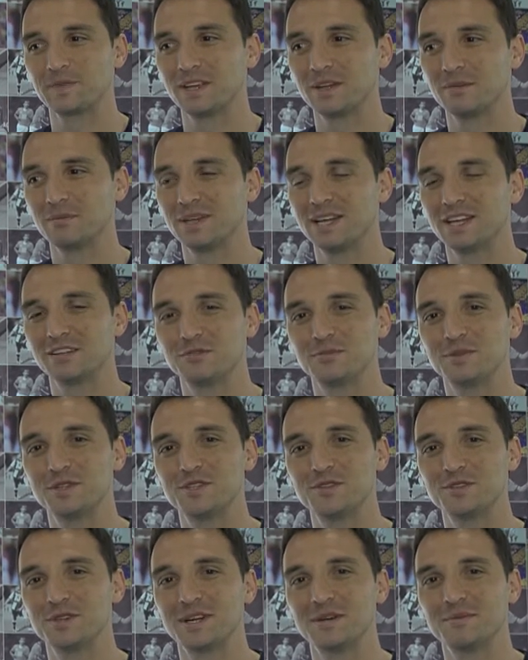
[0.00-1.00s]
He blessed me
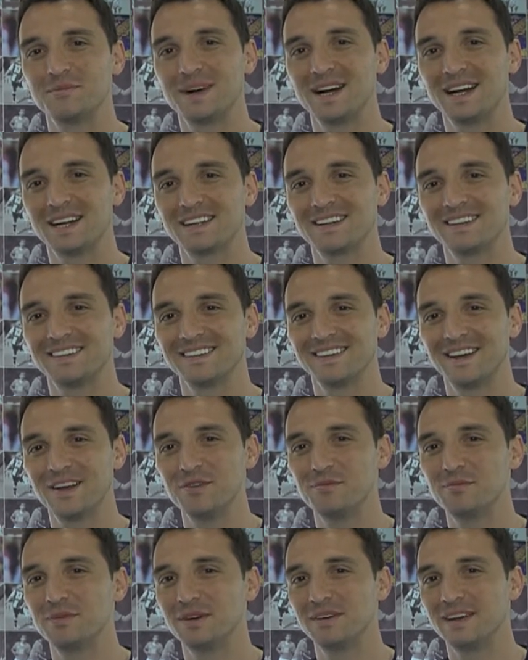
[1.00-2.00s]
to come back, I
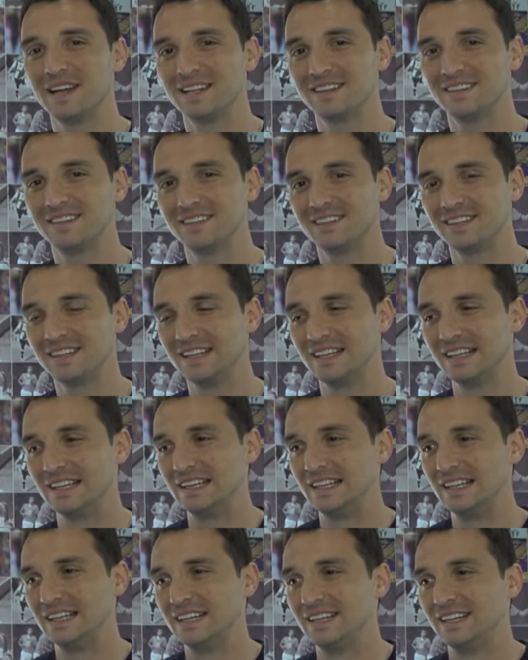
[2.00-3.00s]
will be ready.
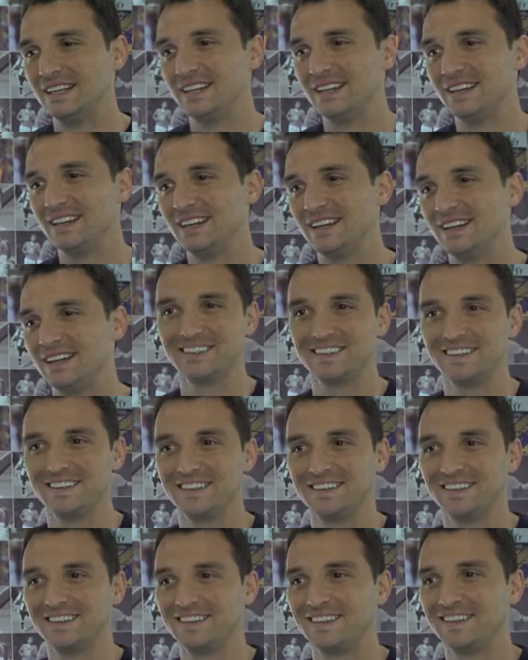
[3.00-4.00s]

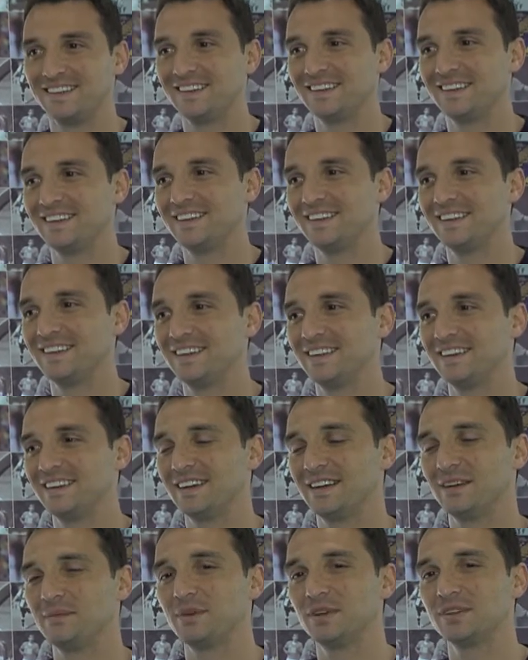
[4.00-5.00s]

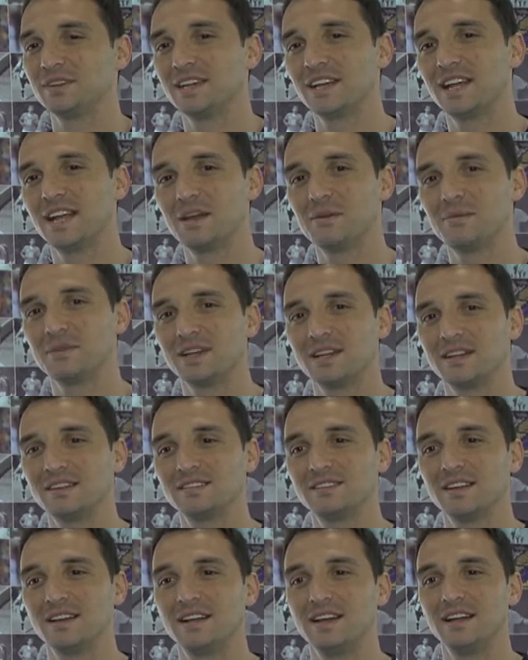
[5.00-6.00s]
About the game
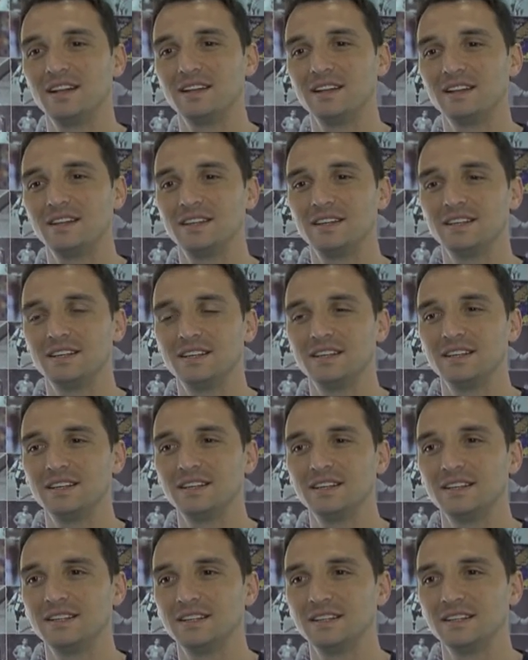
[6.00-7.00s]
against AL,
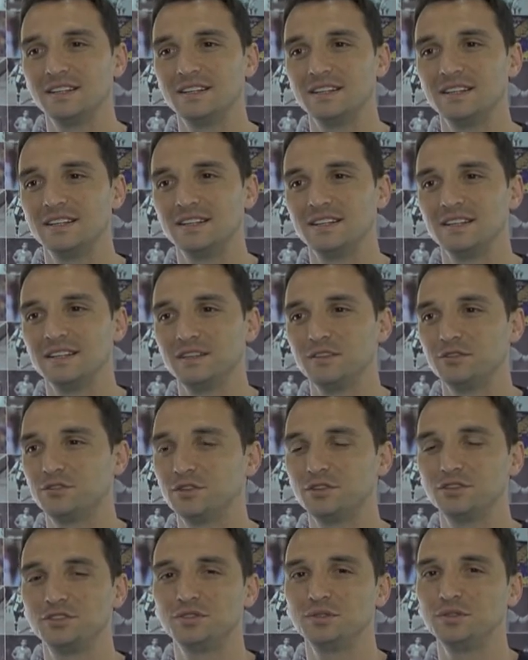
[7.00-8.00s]

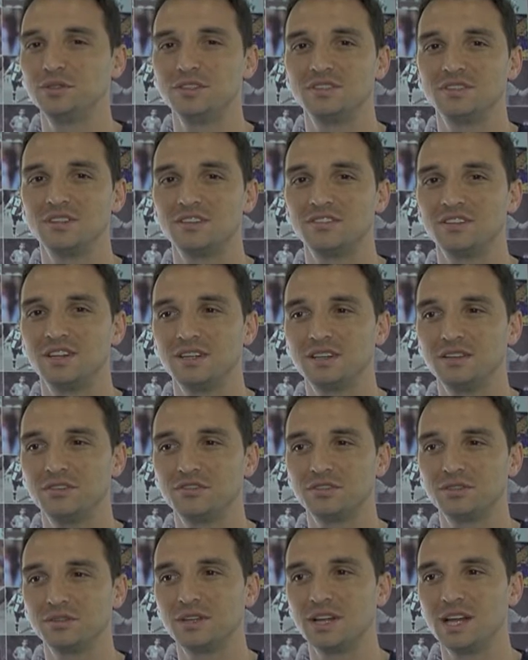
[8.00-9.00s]
for sure is a very
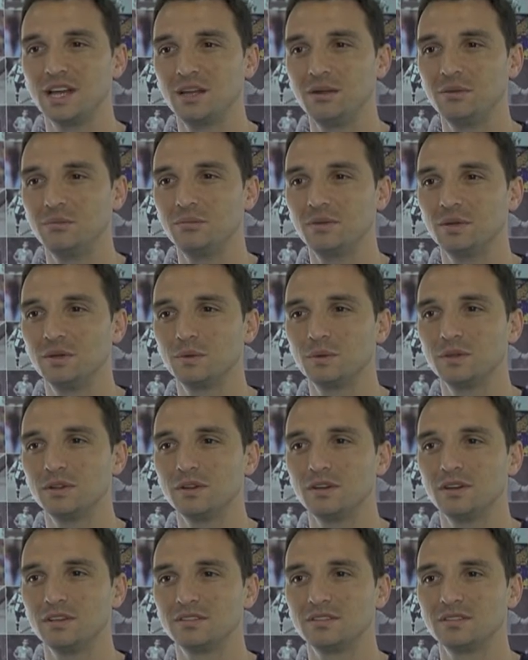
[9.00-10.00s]
difficult game. We
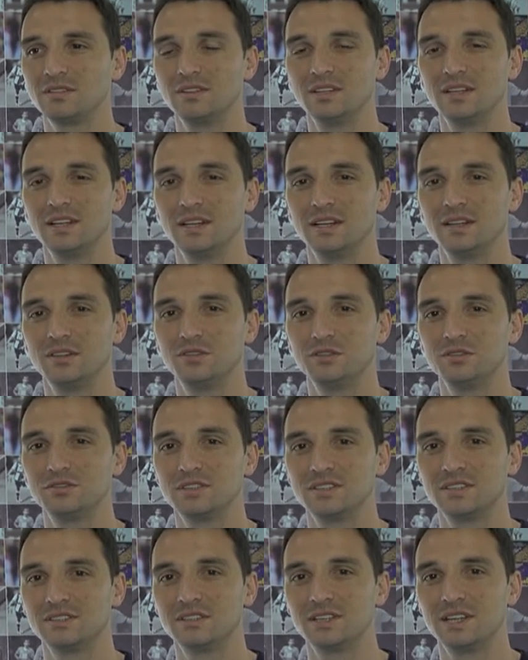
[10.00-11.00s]
lost the two
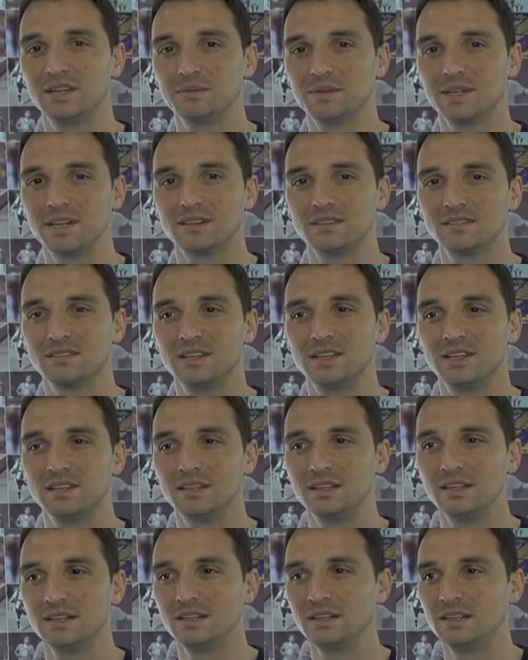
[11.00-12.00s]
first game against
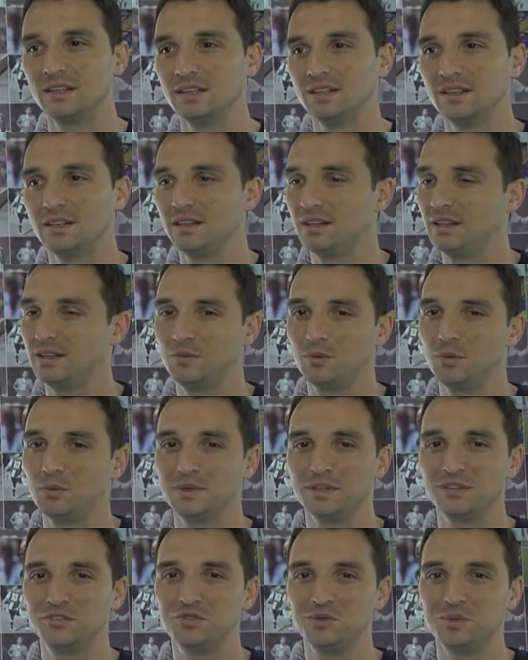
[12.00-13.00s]
them, and we must